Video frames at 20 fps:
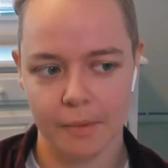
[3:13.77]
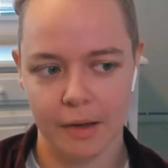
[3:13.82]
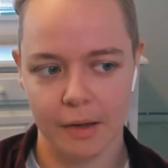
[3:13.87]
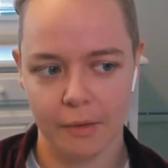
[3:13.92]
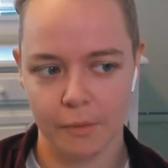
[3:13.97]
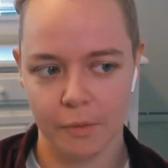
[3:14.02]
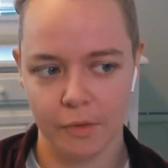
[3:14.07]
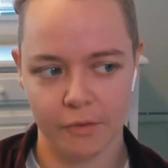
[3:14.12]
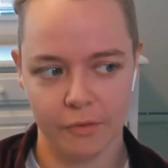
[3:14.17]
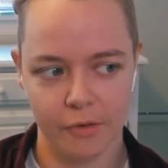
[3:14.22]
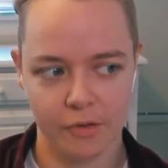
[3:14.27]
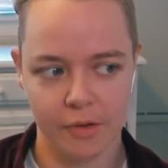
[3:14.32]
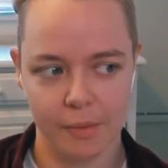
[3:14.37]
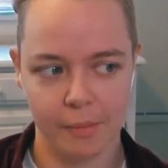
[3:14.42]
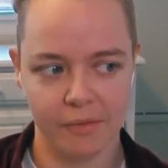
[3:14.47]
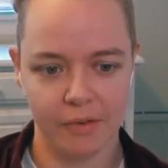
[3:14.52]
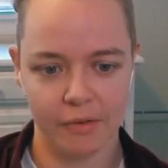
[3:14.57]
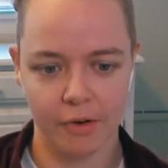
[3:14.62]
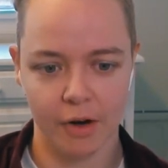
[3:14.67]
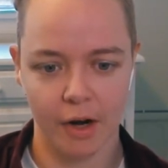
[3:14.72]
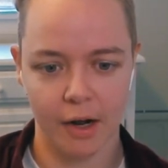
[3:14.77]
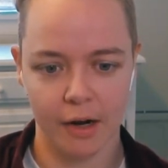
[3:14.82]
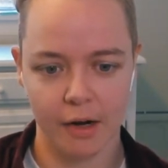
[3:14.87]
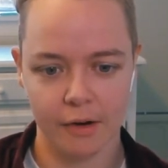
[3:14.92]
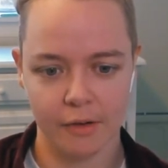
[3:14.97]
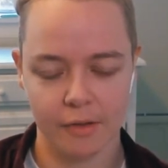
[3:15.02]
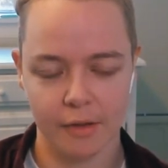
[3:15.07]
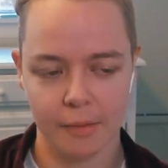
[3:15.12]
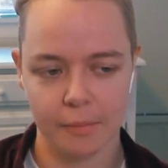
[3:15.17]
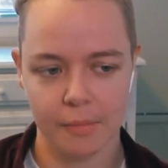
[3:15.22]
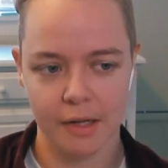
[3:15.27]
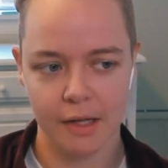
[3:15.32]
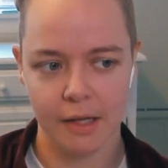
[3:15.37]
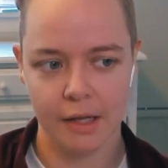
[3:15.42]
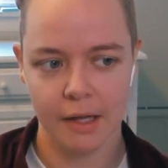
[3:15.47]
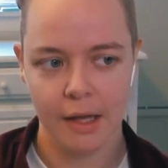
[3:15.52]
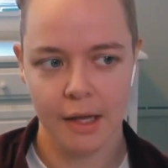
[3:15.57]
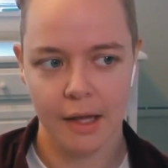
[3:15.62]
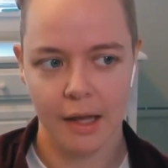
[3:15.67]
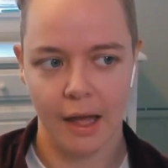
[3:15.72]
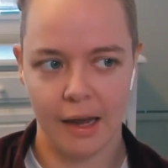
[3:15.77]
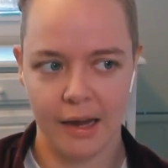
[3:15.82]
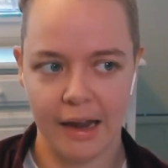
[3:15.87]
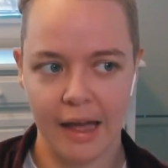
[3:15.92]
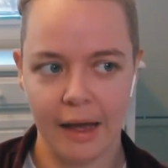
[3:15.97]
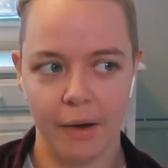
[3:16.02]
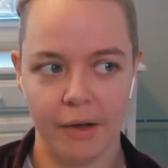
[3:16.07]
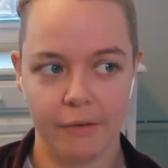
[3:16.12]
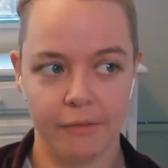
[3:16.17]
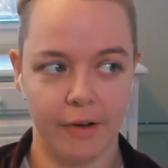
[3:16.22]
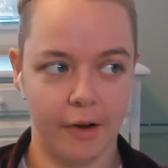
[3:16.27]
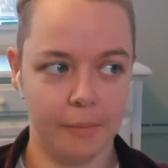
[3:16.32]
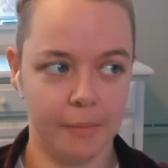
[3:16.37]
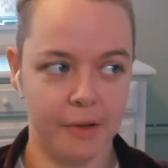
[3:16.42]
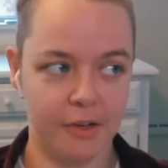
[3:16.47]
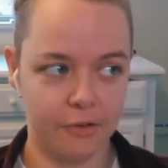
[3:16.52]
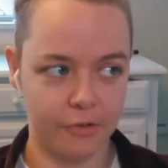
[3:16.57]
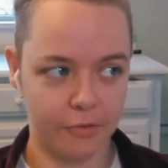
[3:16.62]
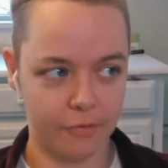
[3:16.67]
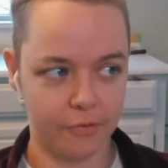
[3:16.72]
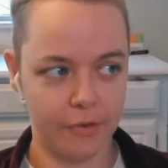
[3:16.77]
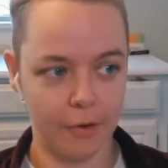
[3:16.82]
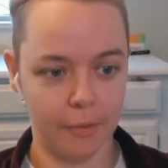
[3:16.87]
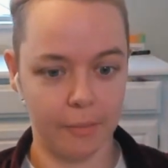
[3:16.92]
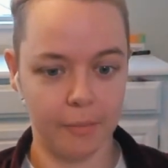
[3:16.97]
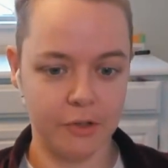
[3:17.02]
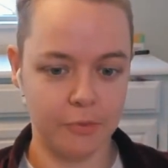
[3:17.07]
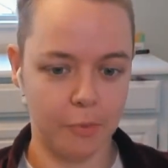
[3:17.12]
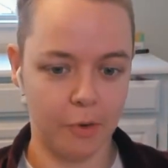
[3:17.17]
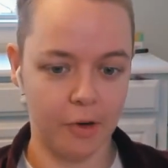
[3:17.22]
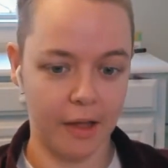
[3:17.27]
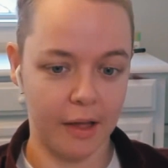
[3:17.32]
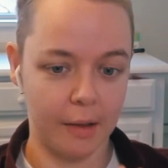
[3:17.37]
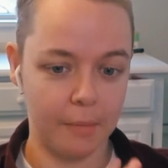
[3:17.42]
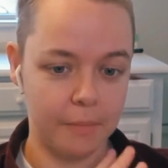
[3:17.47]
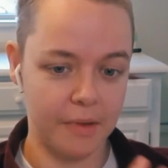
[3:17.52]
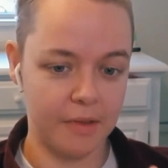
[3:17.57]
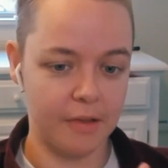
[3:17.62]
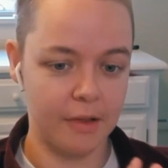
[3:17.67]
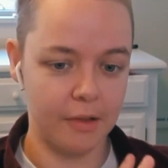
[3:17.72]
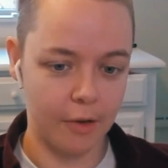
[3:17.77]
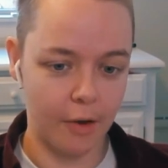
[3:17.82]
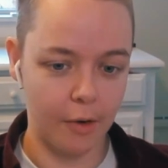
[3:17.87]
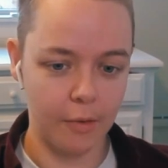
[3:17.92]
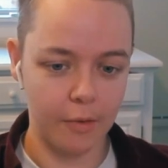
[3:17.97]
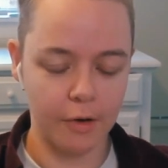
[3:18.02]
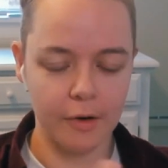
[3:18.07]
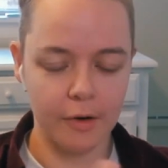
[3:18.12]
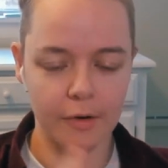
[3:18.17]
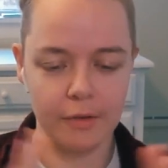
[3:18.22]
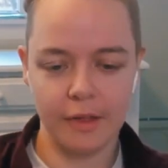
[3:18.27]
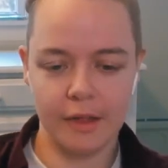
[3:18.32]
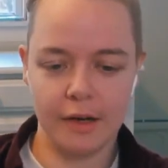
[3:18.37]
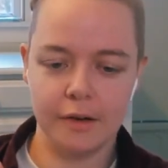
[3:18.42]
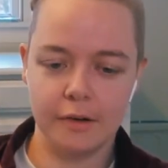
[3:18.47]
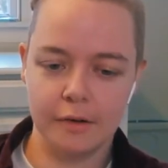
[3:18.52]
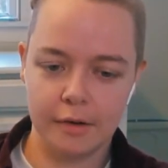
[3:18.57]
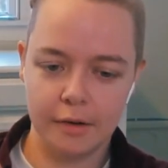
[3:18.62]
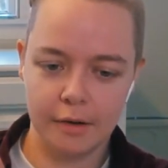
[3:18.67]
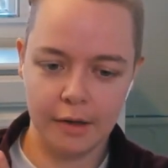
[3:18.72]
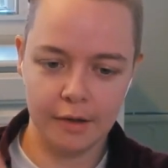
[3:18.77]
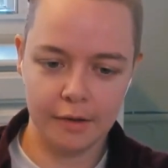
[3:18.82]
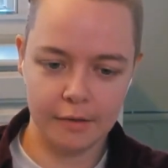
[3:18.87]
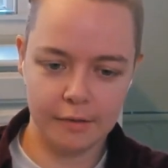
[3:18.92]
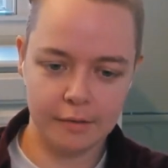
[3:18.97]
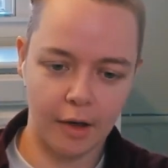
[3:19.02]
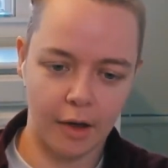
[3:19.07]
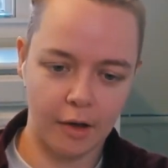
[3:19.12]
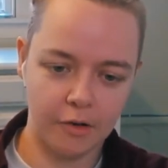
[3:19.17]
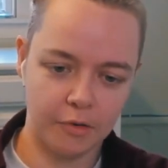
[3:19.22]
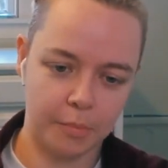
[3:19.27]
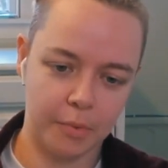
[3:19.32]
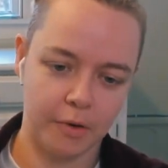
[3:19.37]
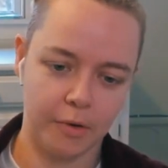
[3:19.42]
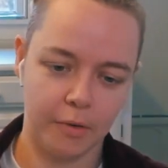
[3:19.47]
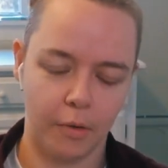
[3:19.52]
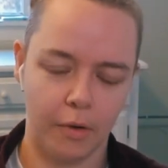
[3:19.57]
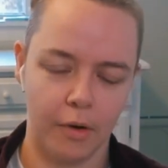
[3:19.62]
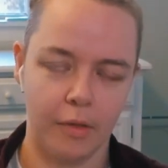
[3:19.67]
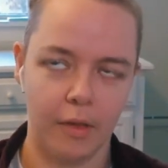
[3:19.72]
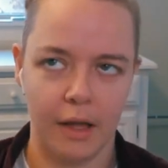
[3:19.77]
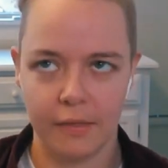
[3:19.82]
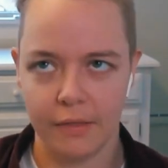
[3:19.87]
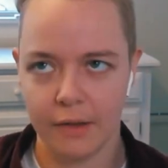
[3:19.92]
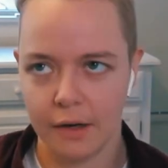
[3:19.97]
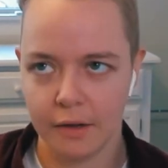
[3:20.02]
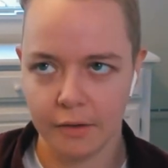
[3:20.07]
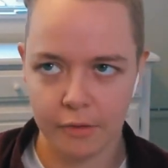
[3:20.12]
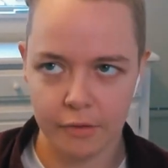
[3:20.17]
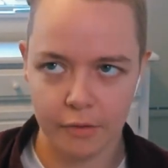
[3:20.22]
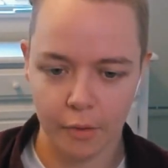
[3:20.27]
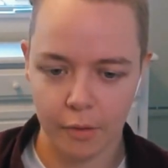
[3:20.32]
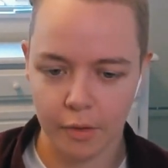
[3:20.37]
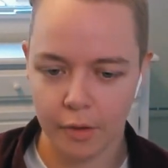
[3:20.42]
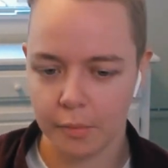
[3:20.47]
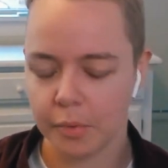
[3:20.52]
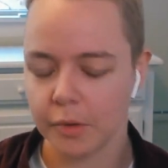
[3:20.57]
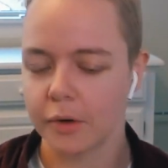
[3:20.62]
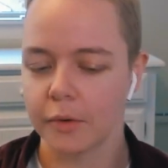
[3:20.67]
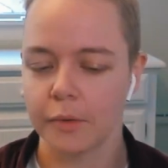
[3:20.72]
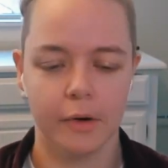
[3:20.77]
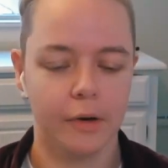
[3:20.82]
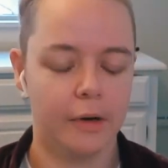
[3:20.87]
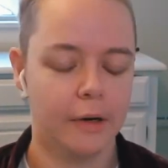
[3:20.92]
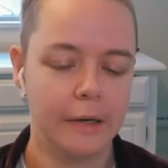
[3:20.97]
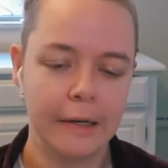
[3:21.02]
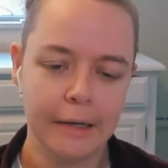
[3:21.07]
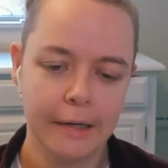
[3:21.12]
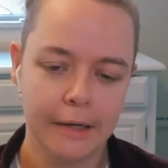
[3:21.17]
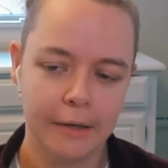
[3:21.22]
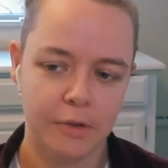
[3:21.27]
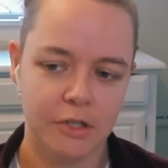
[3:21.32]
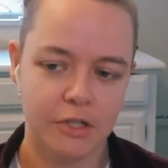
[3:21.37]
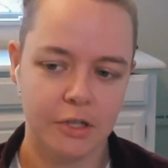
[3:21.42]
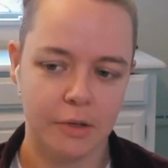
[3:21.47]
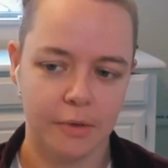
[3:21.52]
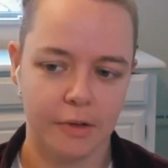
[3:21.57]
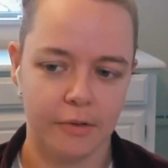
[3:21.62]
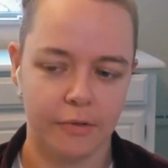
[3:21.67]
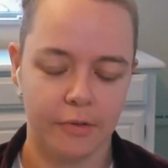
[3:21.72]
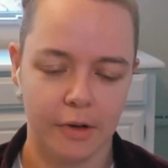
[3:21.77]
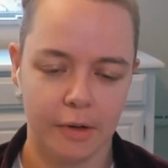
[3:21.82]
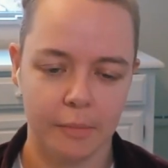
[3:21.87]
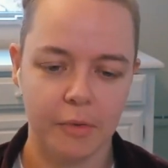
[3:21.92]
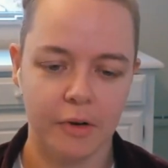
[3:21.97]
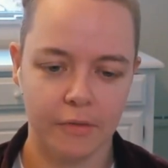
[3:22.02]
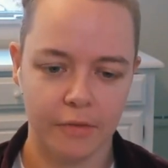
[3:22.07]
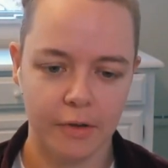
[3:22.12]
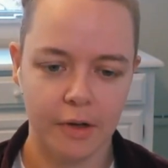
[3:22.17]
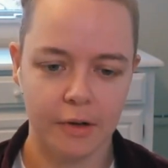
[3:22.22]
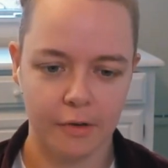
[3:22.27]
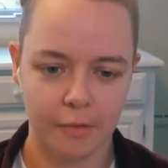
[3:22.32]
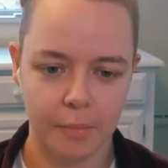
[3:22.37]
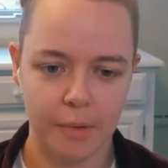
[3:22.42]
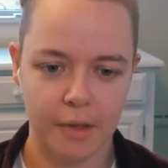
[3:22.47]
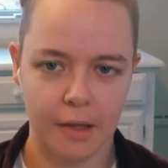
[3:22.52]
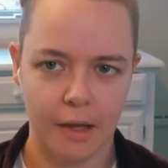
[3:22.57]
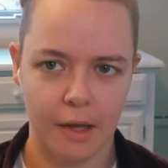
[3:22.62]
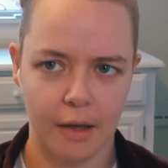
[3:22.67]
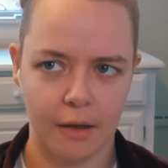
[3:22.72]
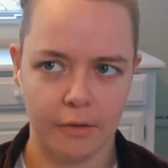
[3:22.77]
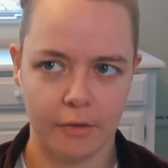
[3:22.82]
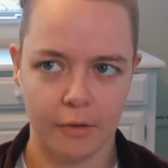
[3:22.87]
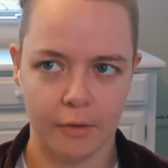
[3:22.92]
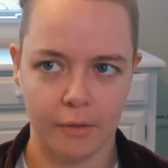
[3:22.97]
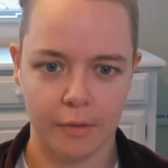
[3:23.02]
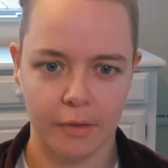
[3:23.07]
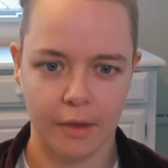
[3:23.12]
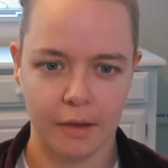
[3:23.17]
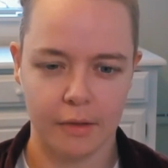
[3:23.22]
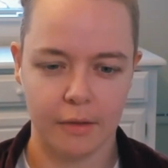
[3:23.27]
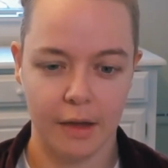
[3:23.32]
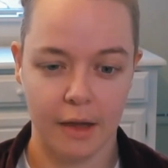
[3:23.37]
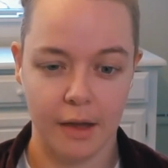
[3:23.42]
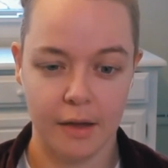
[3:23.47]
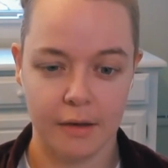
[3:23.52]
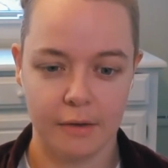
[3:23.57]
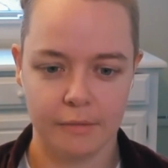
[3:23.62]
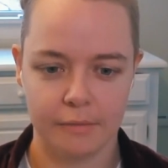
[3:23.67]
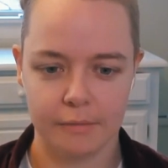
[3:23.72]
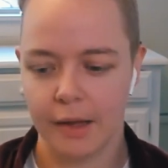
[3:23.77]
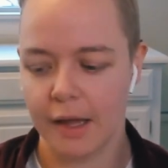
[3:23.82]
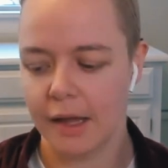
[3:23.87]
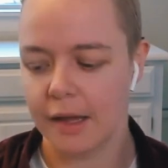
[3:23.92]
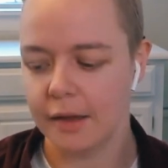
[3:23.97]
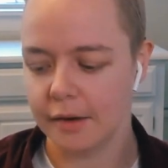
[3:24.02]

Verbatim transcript: It was the first time I've ever hired somebody, and now I very much feel much more like a business owner than a entrepreneur, or like than a solopreneur, which I was for a number of years. But yeah, so that's eight eight